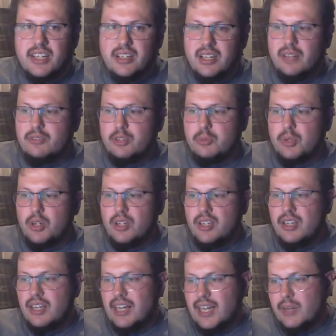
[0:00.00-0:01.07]
They're comfortable.
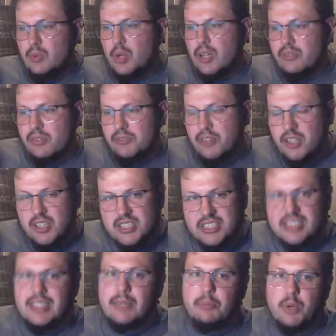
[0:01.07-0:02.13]
I will often fall
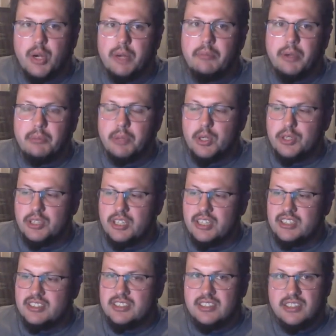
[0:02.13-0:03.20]
asleep wearing my Bird
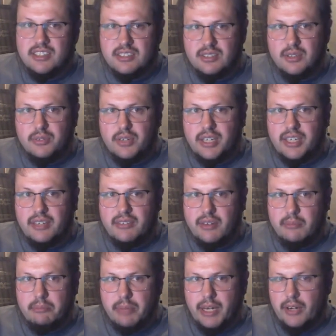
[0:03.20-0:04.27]
Dogs. I don't know if I can give
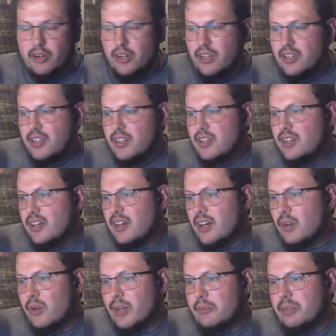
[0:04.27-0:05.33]
a better
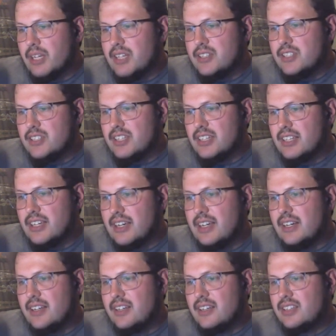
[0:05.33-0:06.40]
recommendation than that.